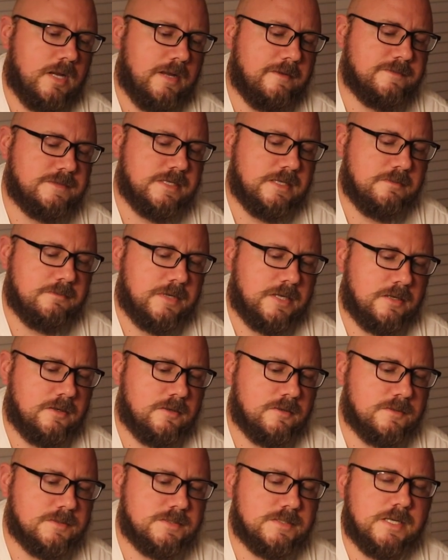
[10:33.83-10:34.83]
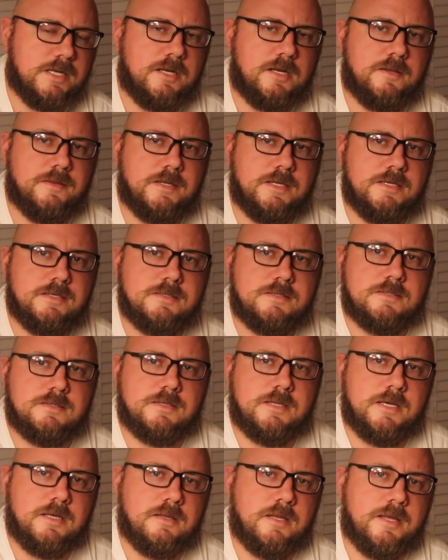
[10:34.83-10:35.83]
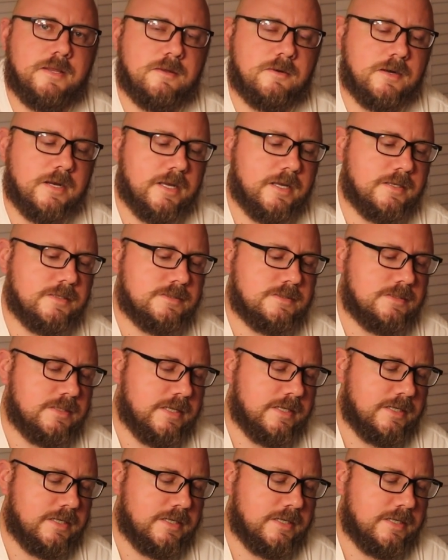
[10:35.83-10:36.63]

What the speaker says: I've seen my girls sitting on these. They lay their eggs.